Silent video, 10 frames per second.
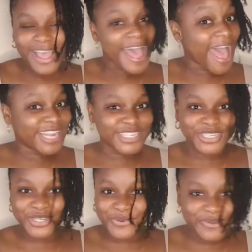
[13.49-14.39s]
And
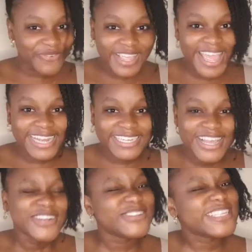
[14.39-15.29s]
don't forget
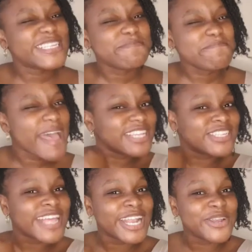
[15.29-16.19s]
to smash
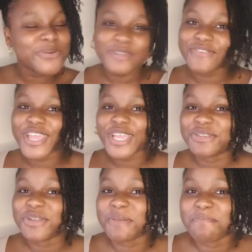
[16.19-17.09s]
that
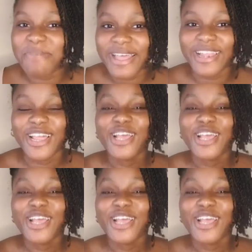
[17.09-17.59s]
notification bell